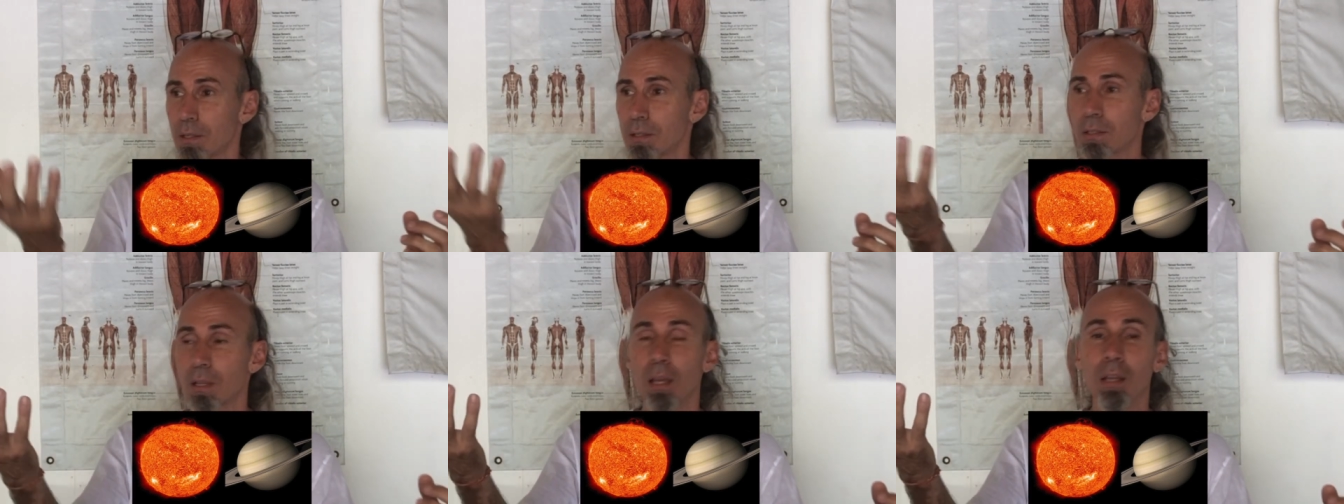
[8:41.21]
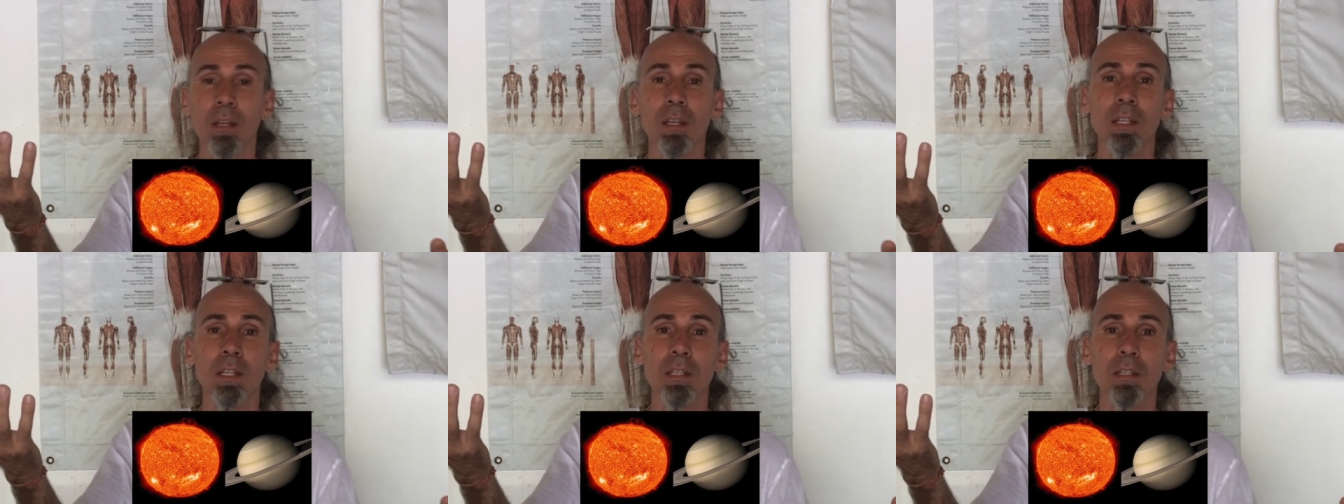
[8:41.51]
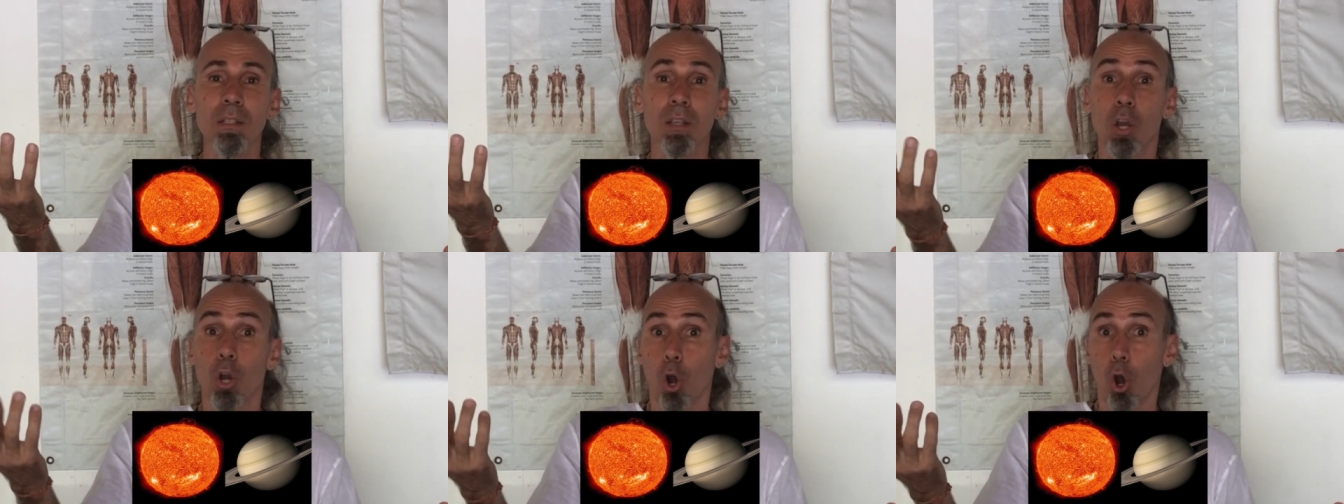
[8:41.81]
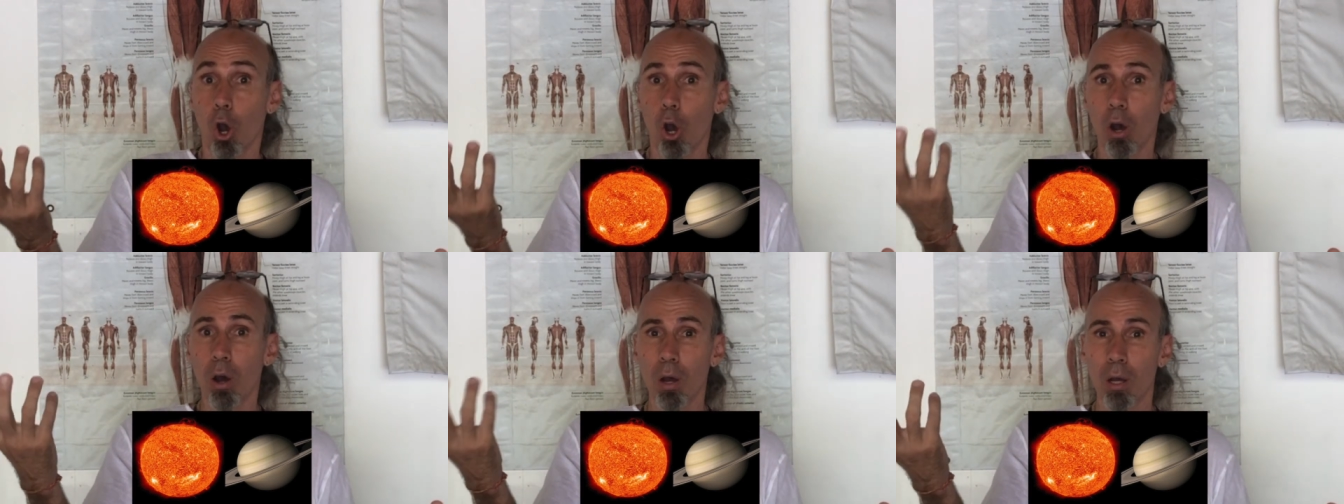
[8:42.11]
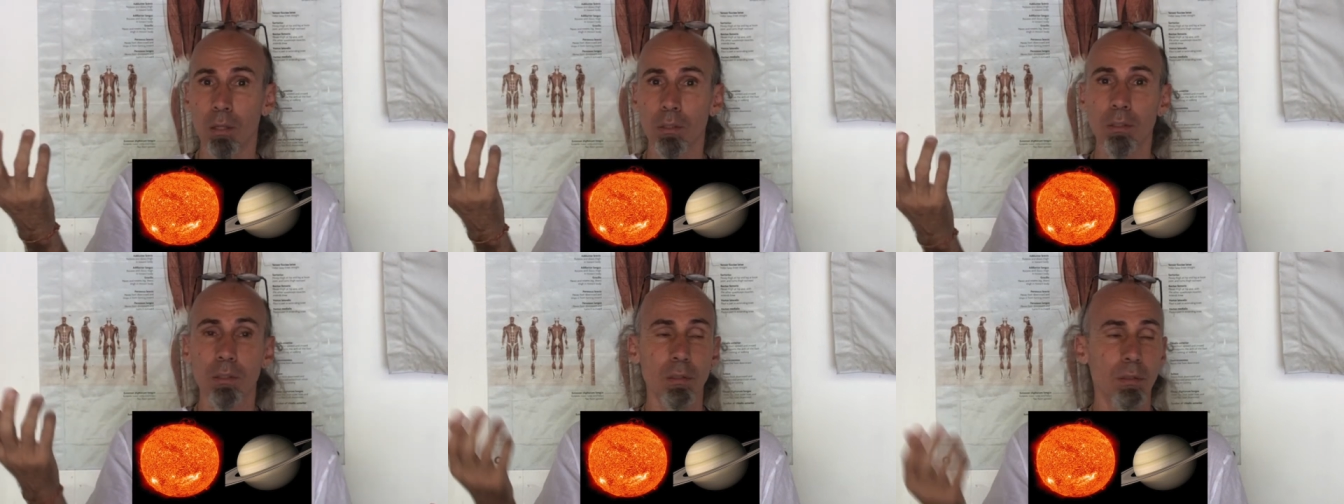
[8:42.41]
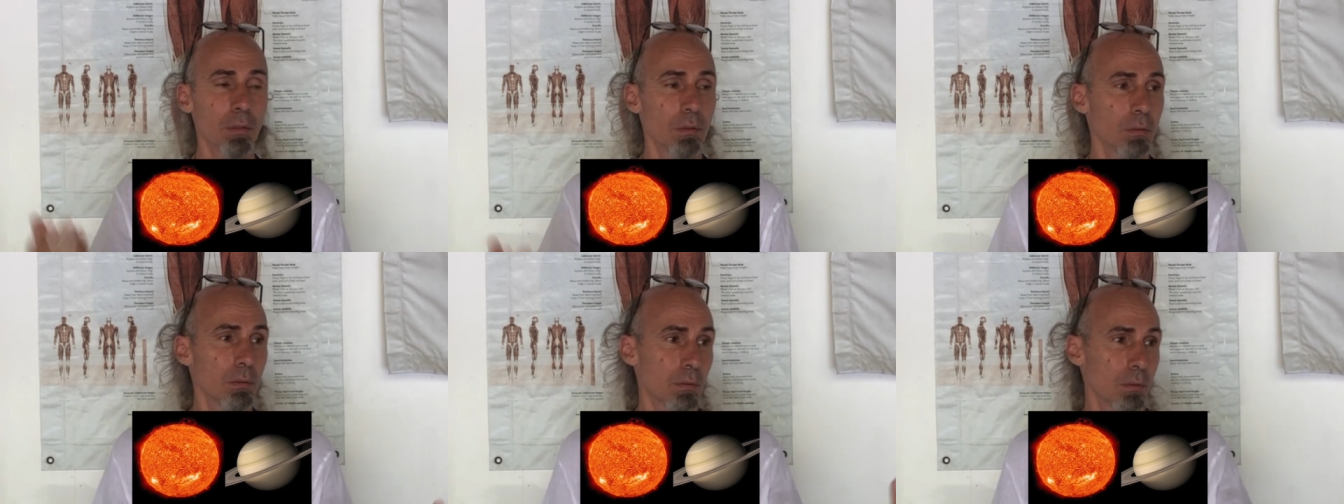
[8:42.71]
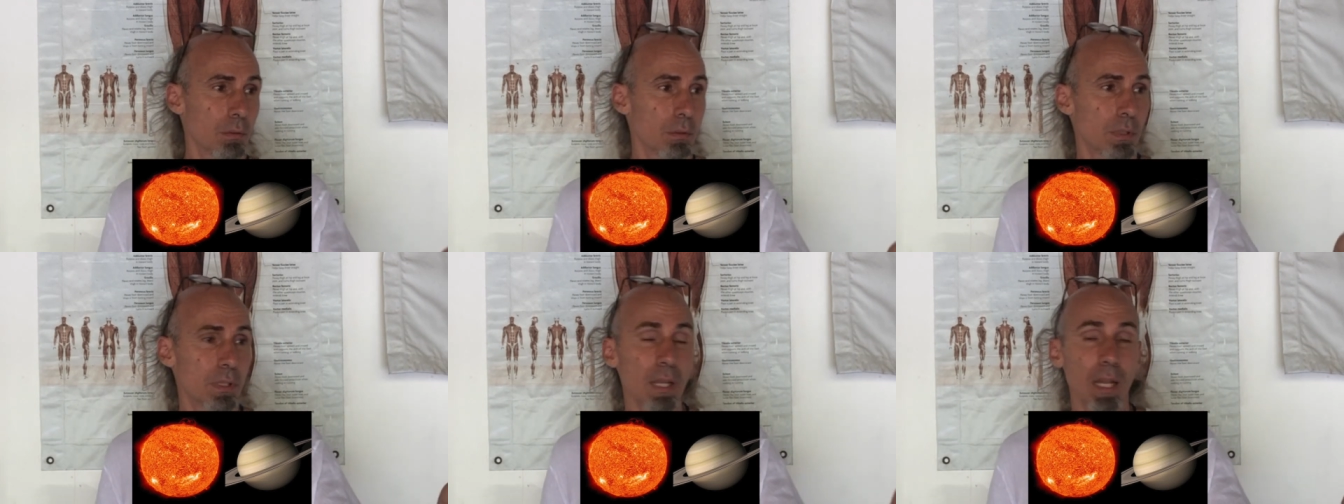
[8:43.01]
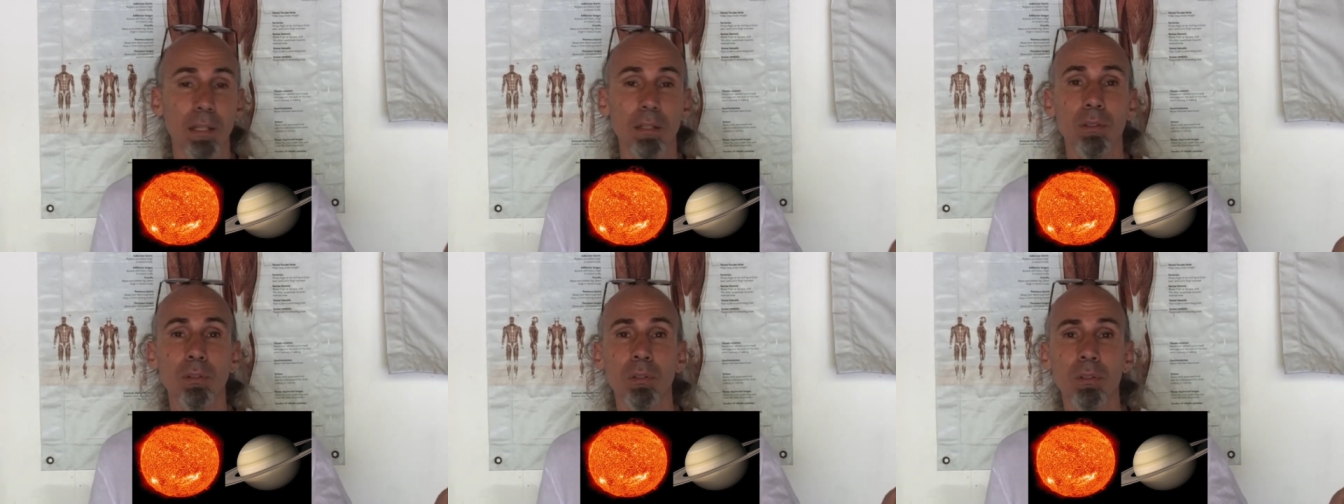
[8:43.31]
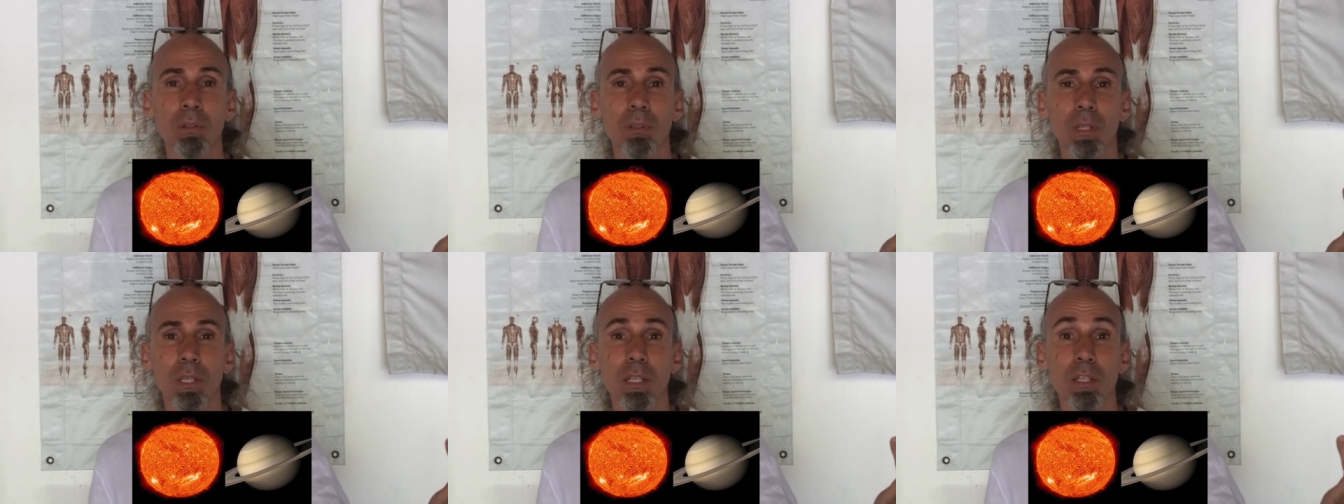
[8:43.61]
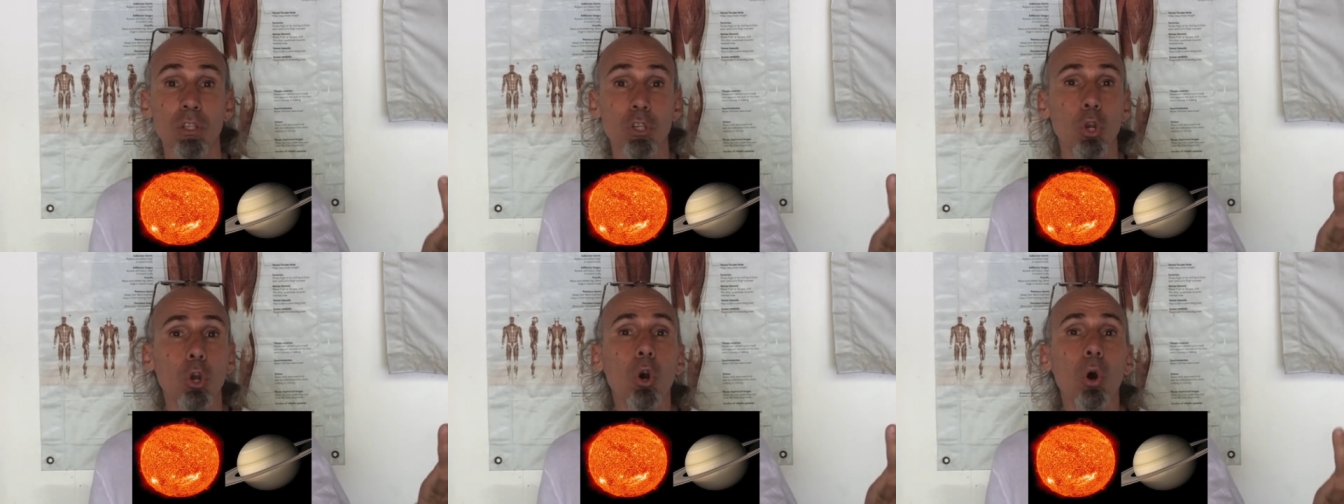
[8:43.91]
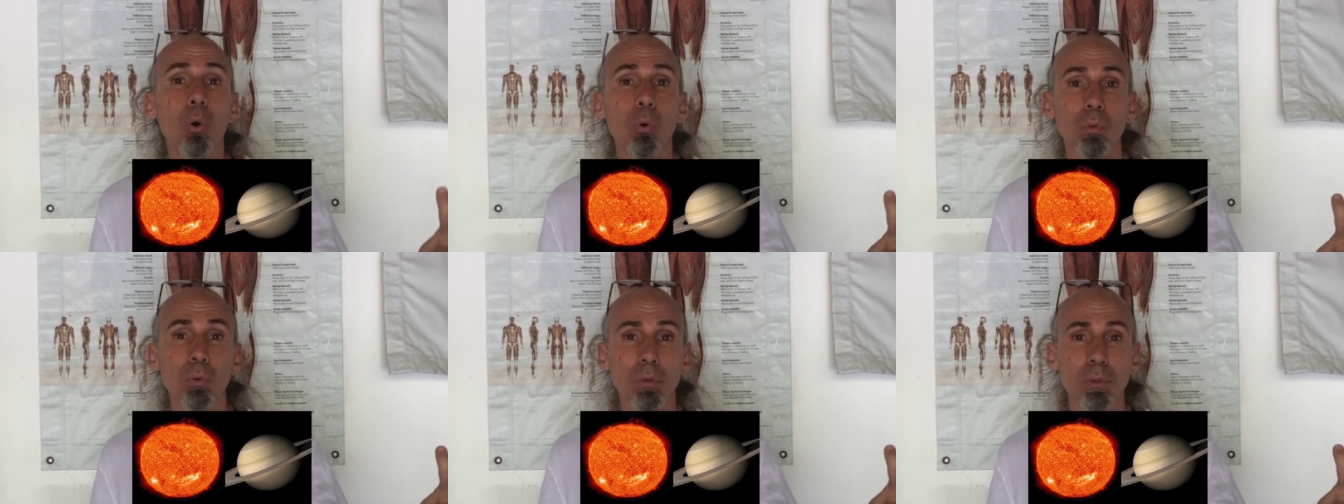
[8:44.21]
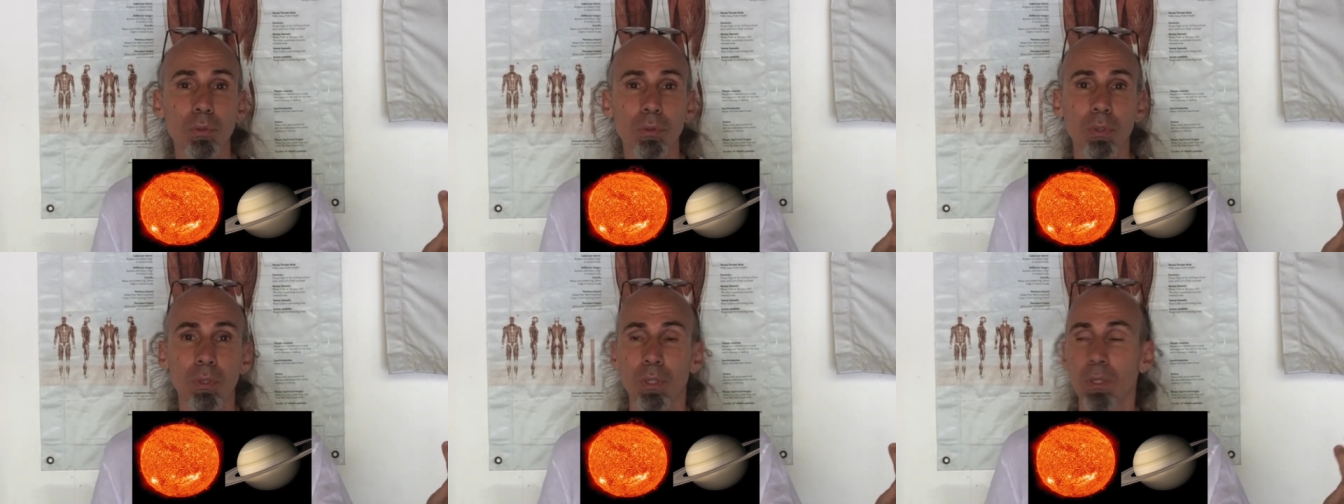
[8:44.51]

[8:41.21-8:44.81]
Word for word: Sun is hot, Saturn is cold.